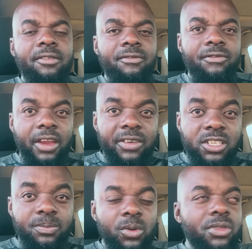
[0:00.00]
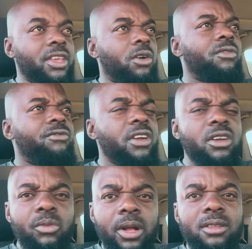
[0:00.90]
very smooth, they were
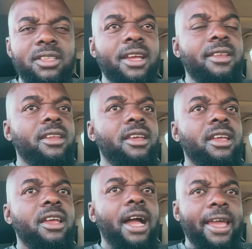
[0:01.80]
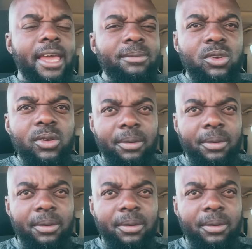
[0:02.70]
very well done. I came to look at